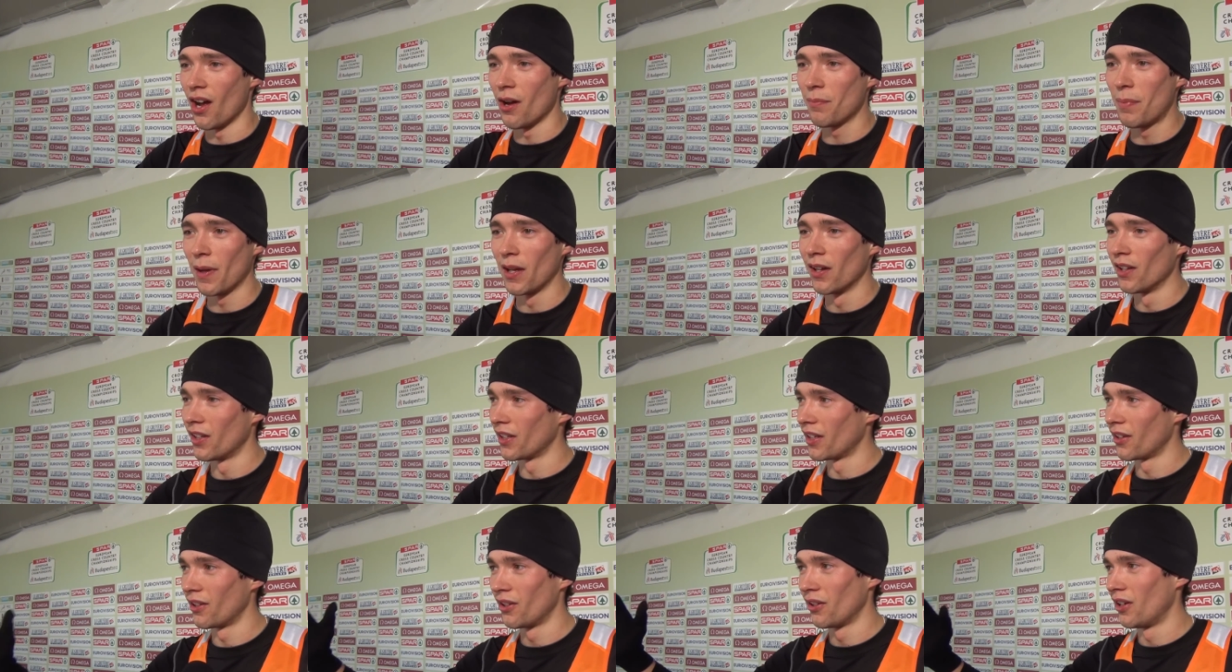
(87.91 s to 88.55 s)

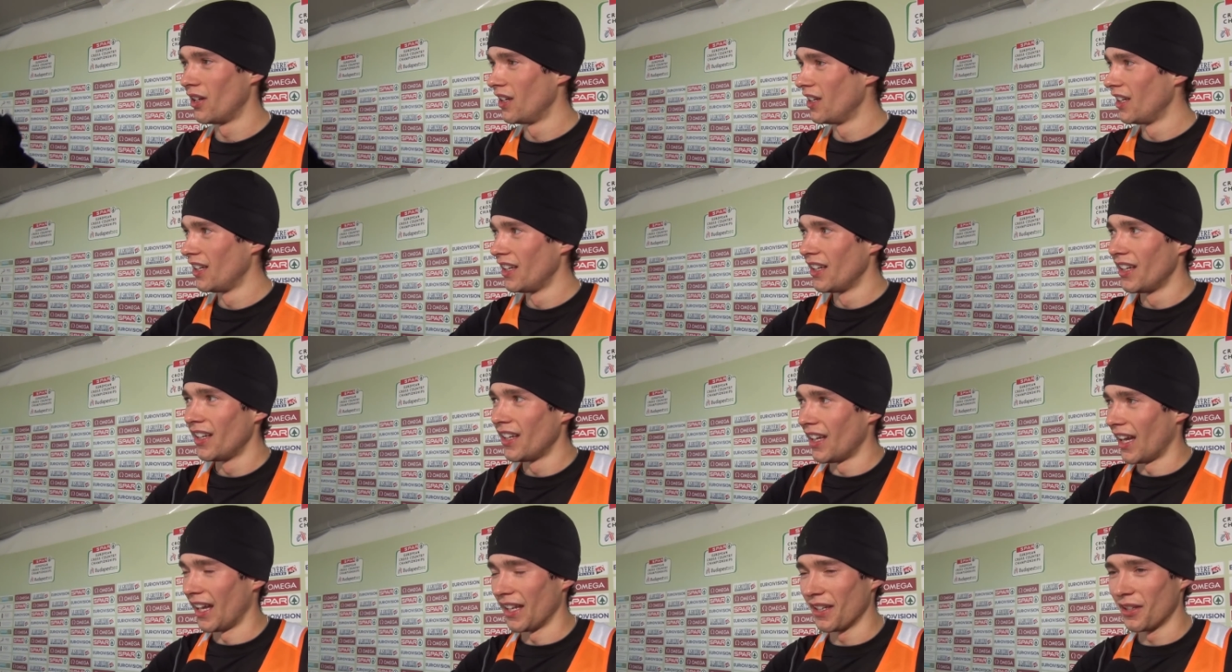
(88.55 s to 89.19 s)
uphill you
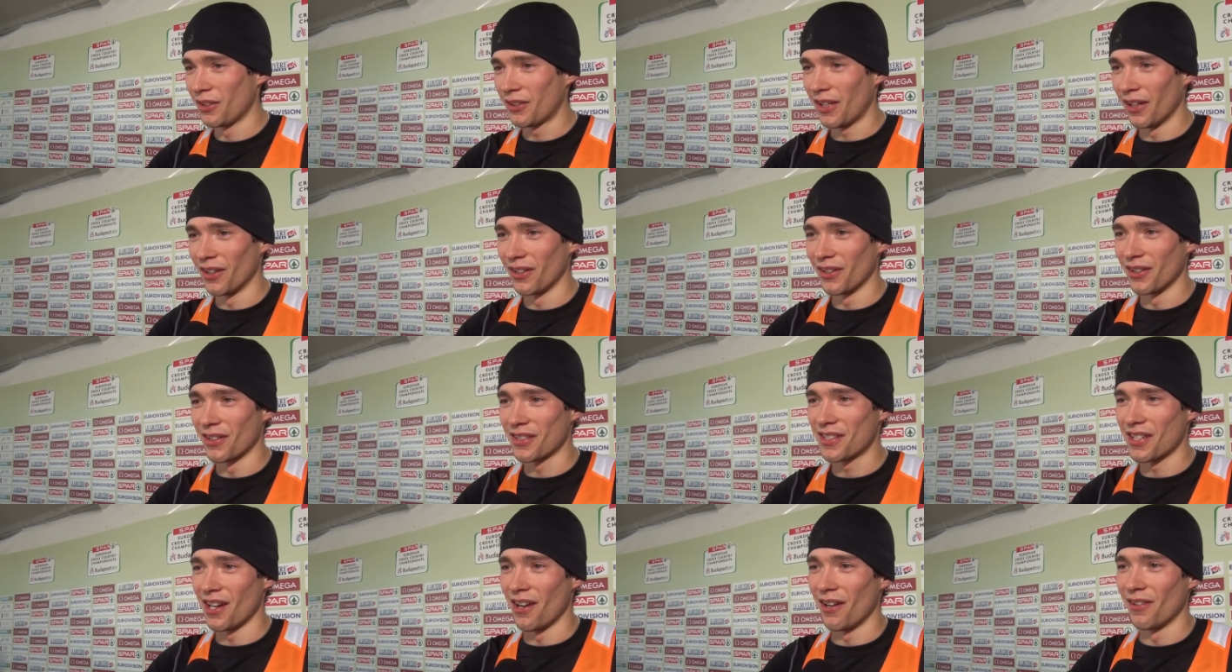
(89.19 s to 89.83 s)
uh, you kill
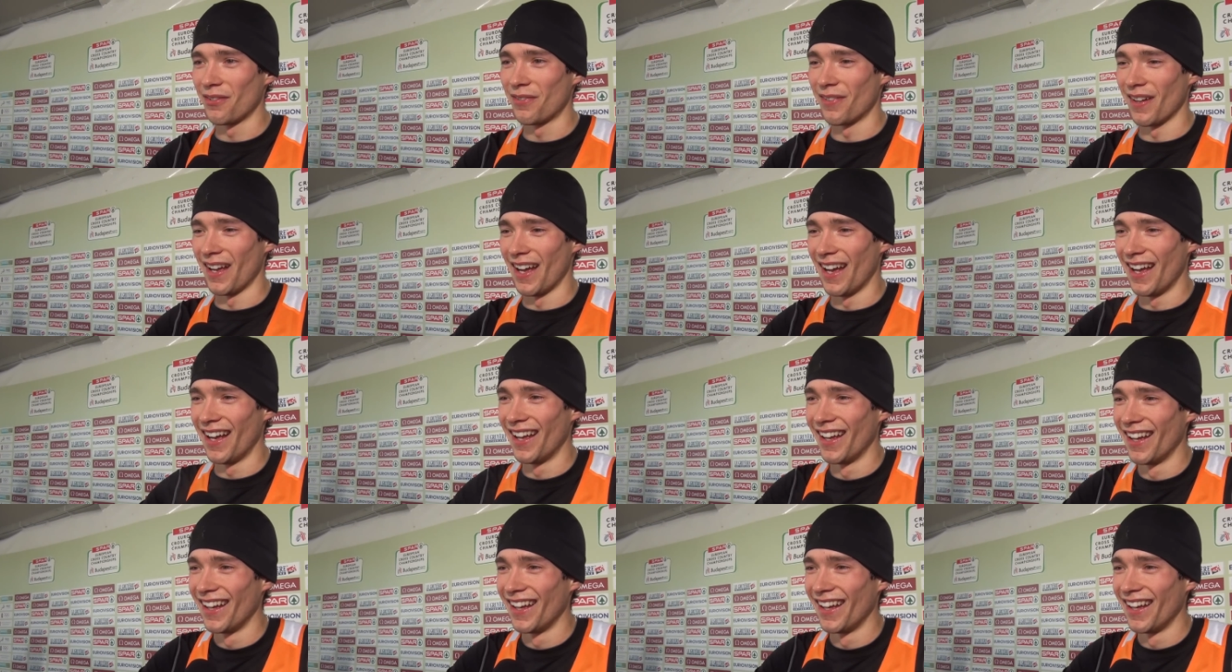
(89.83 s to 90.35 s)
yourself uh,